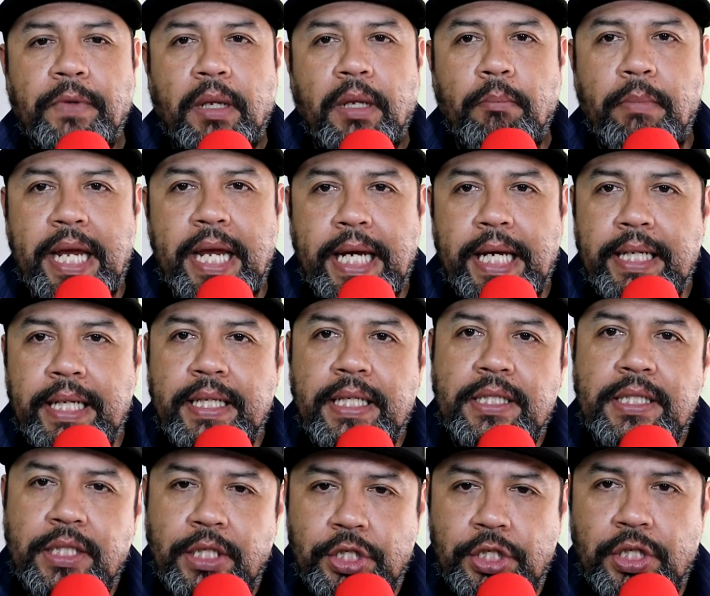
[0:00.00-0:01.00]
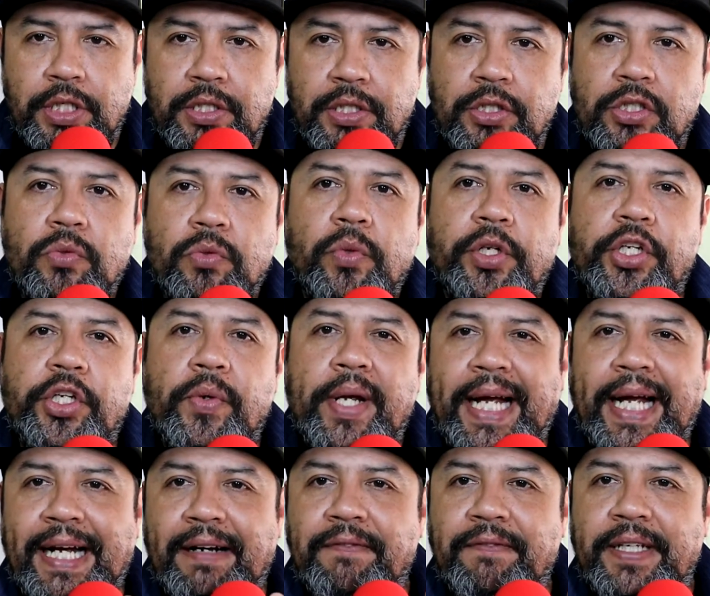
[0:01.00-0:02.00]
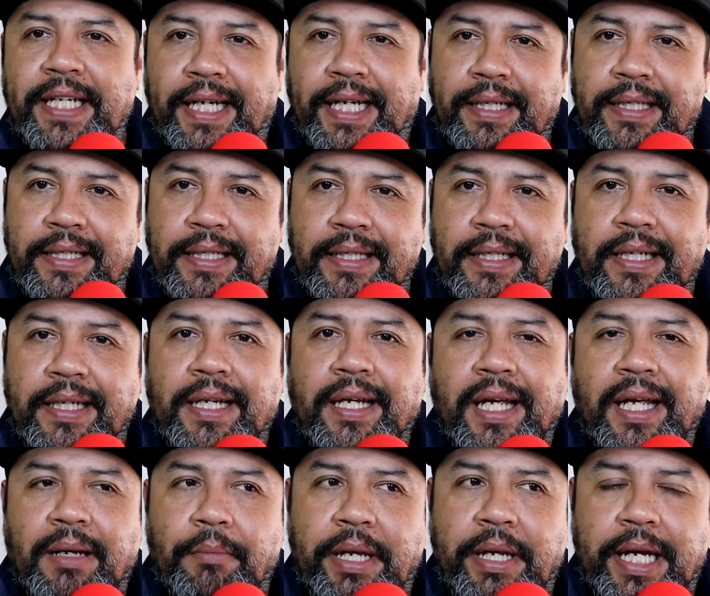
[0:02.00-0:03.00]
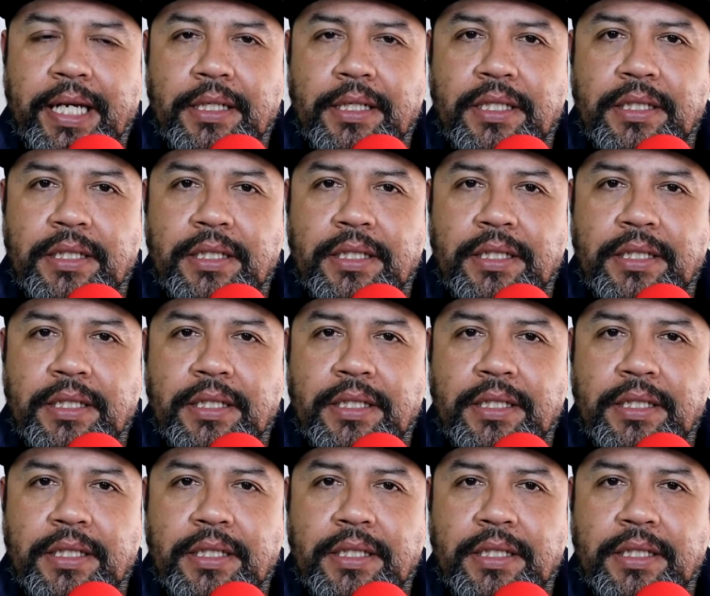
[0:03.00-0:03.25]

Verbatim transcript: making decisions when you have debt and making